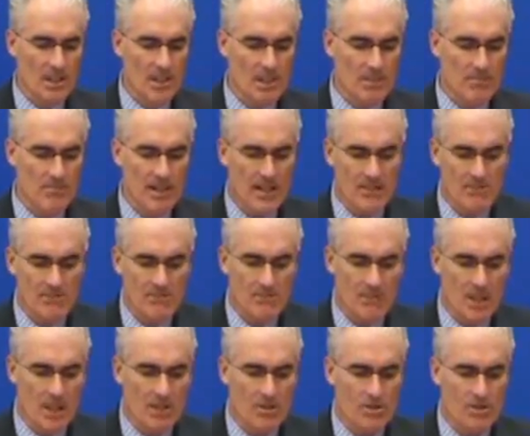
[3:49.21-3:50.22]
and made,
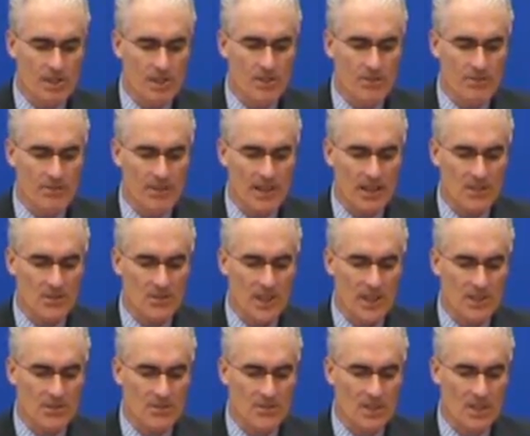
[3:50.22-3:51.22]
you know, critical foul
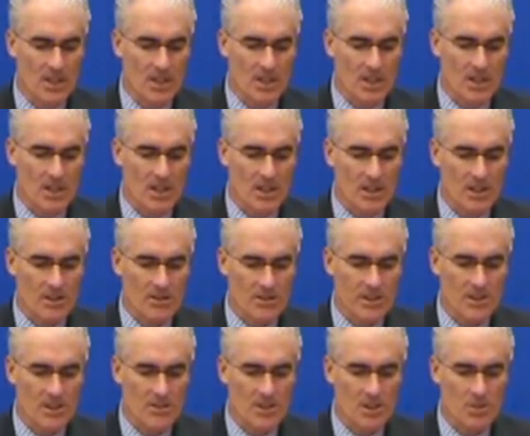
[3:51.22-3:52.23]
shots.
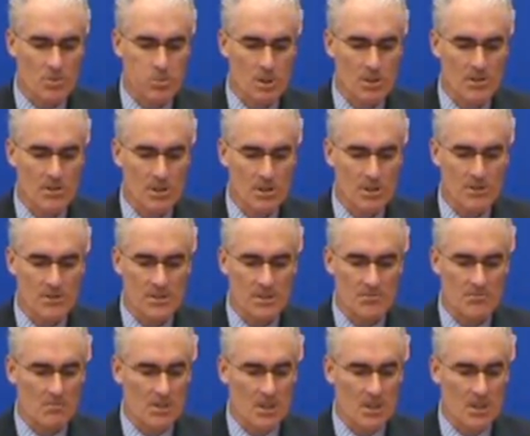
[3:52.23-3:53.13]
3 assists, 1 turnover.